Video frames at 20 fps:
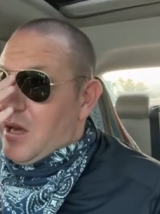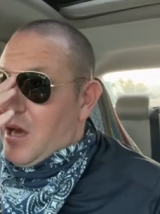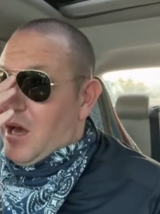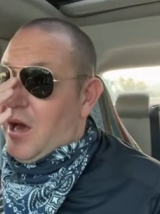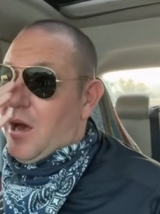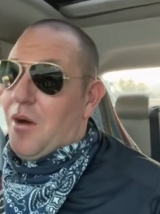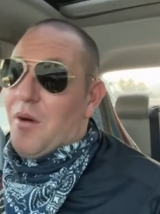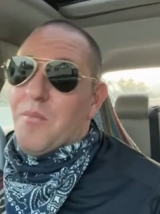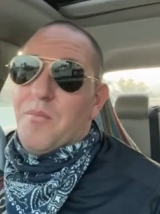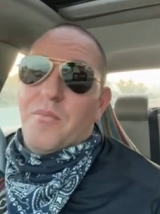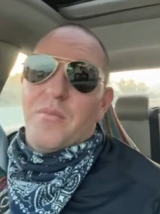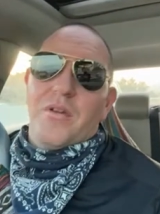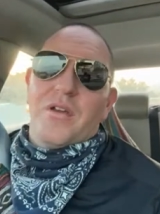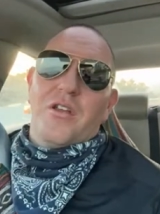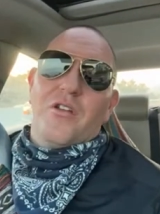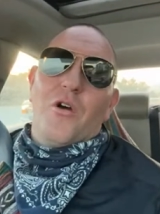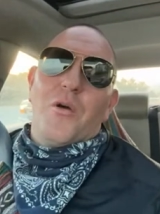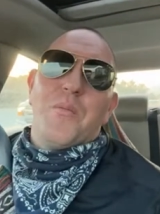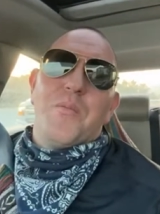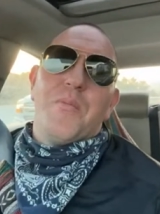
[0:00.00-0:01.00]

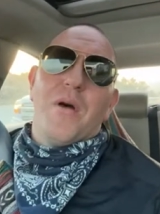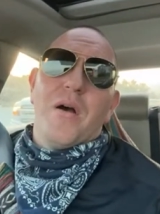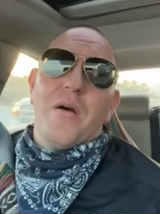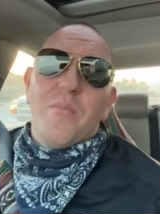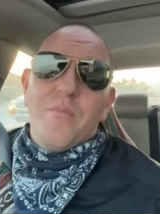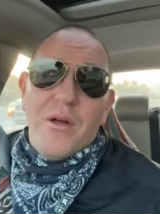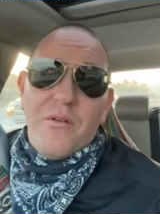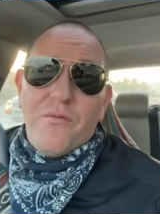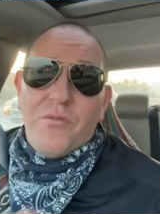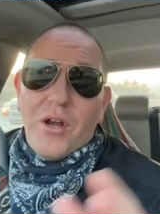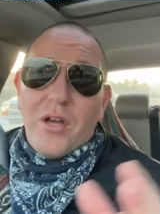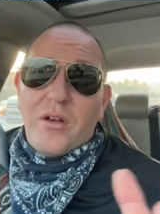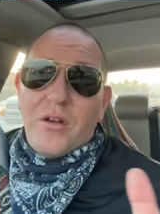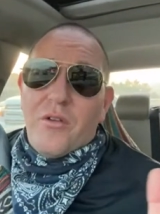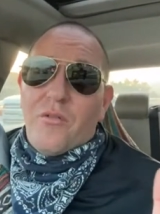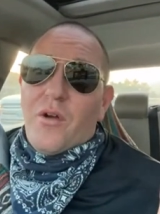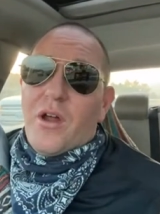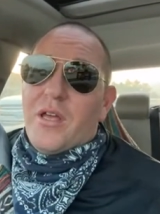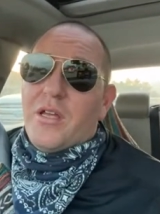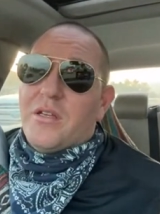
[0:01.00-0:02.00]
And Ben Franklin,
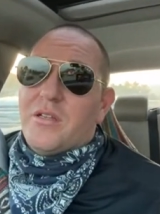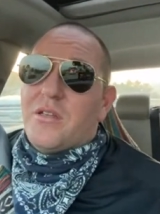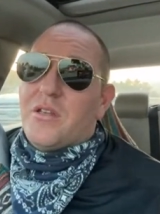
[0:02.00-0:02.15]
right,